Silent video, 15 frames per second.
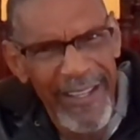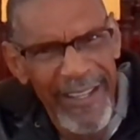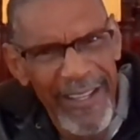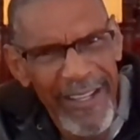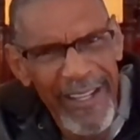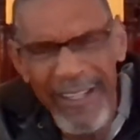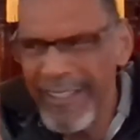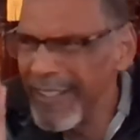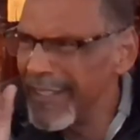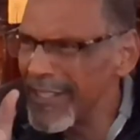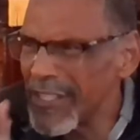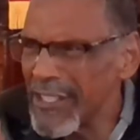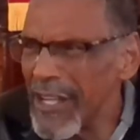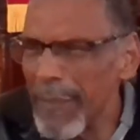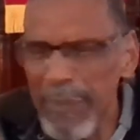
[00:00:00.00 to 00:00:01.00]
And it is
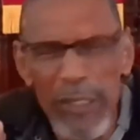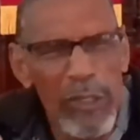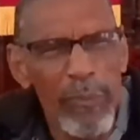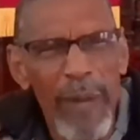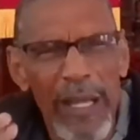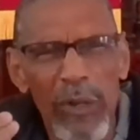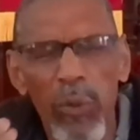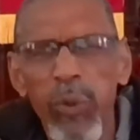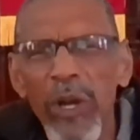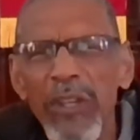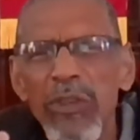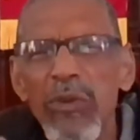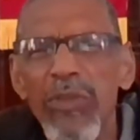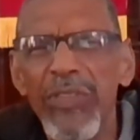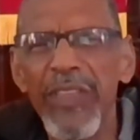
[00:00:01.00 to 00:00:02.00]
something, no matter what you
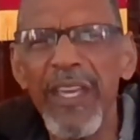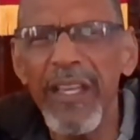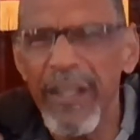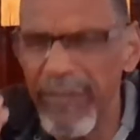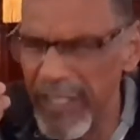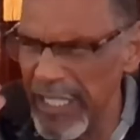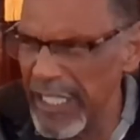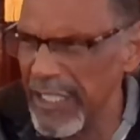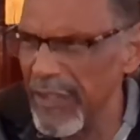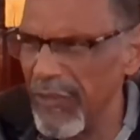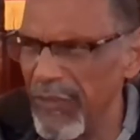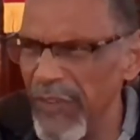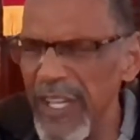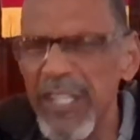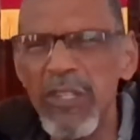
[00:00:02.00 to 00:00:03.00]
think of an
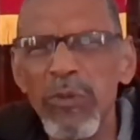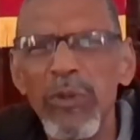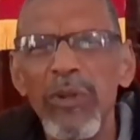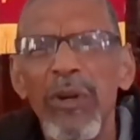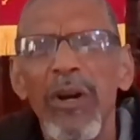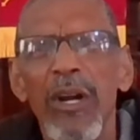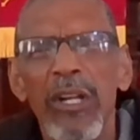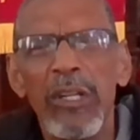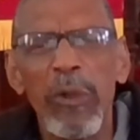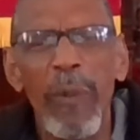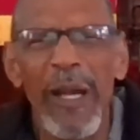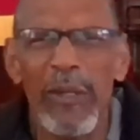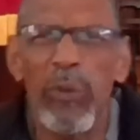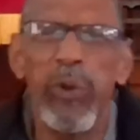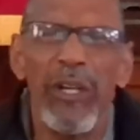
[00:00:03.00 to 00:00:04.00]
individual, no matter
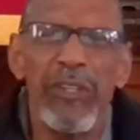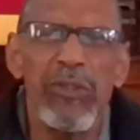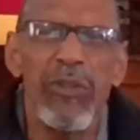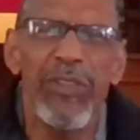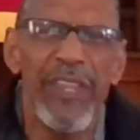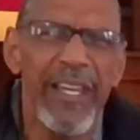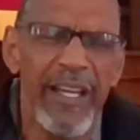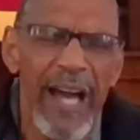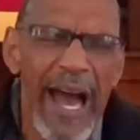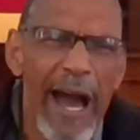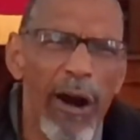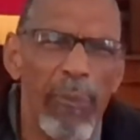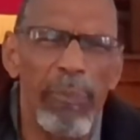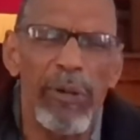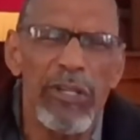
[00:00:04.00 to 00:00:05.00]
what you think of how a
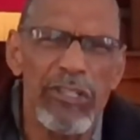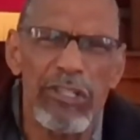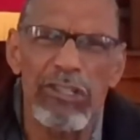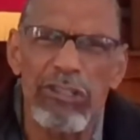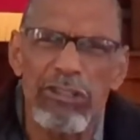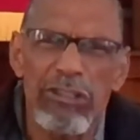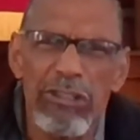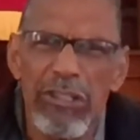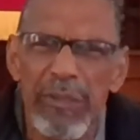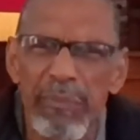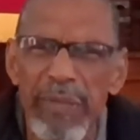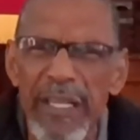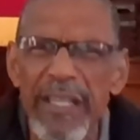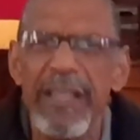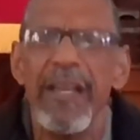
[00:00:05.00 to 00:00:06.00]
person should be,
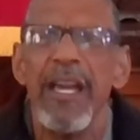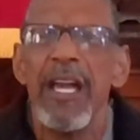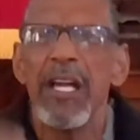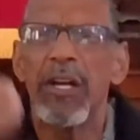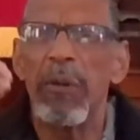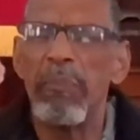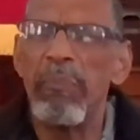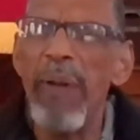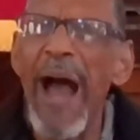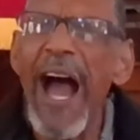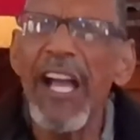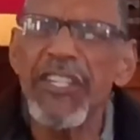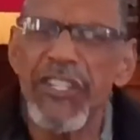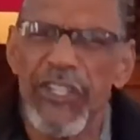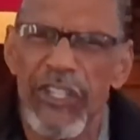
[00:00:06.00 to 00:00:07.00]

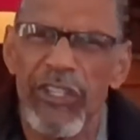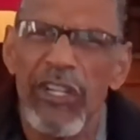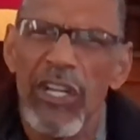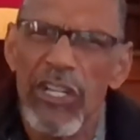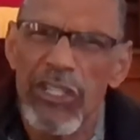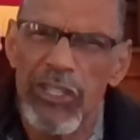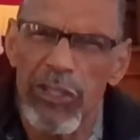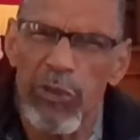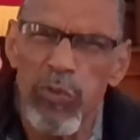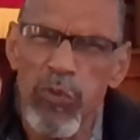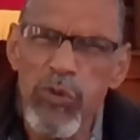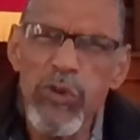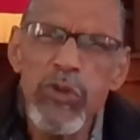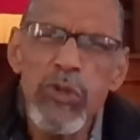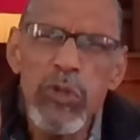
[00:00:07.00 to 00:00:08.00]
compassion should
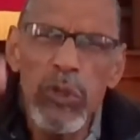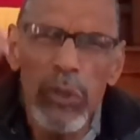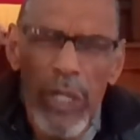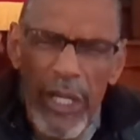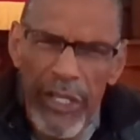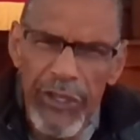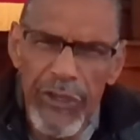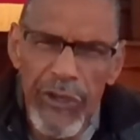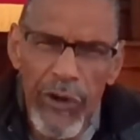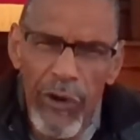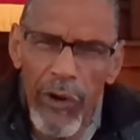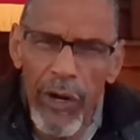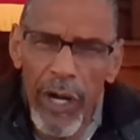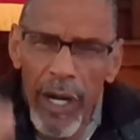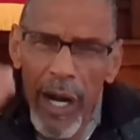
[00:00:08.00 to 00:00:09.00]
rule
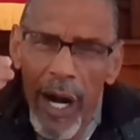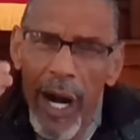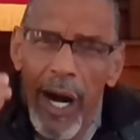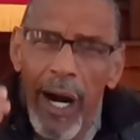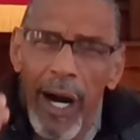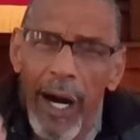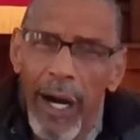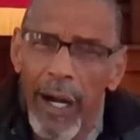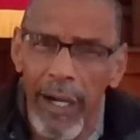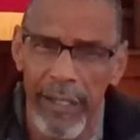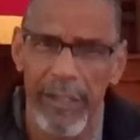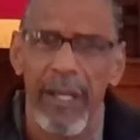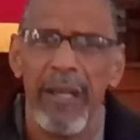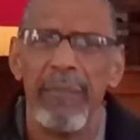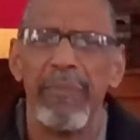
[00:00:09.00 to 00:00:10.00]
your heart.
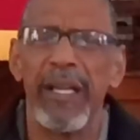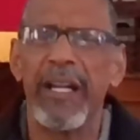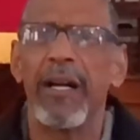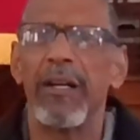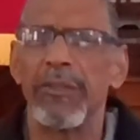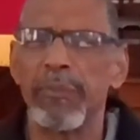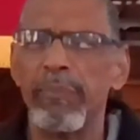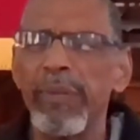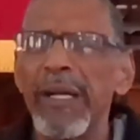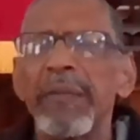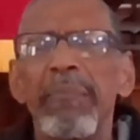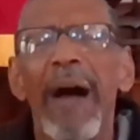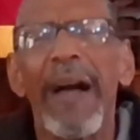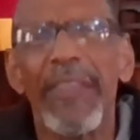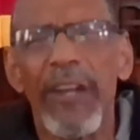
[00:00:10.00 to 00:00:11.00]
Because but by
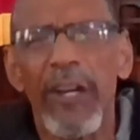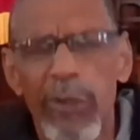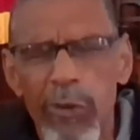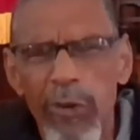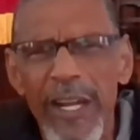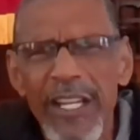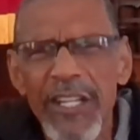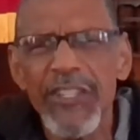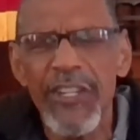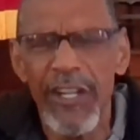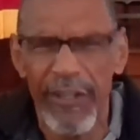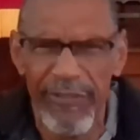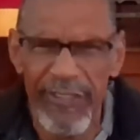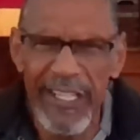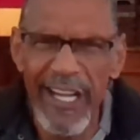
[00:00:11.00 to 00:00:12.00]
the grace of
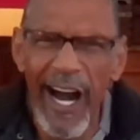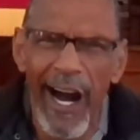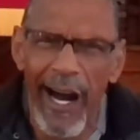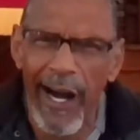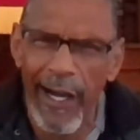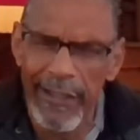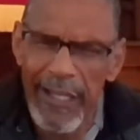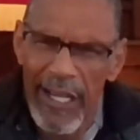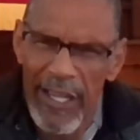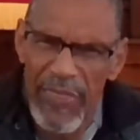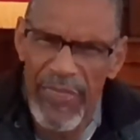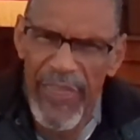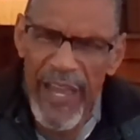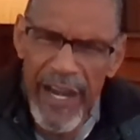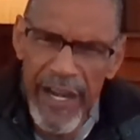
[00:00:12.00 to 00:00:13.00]
God,
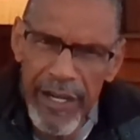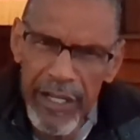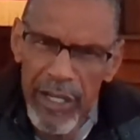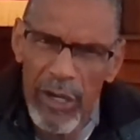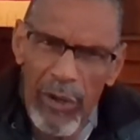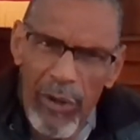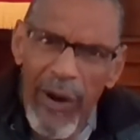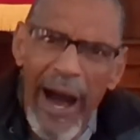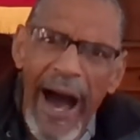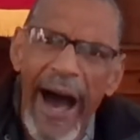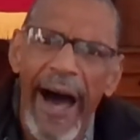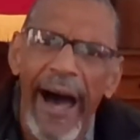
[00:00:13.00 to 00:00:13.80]
there go I.